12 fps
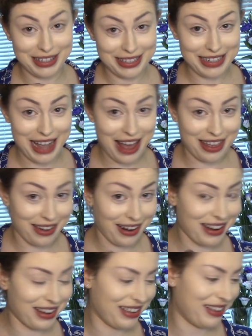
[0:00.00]
together
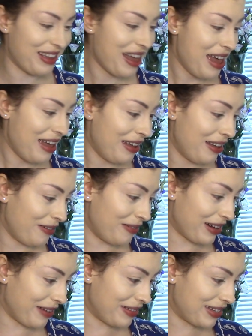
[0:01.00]

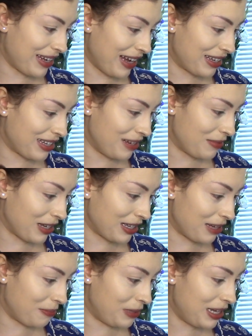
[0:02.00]
when I was texting him. So I
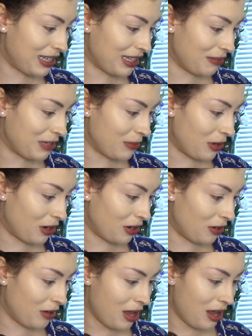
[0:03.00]
said, please come
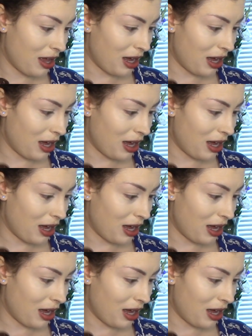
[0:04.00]
tomorrow.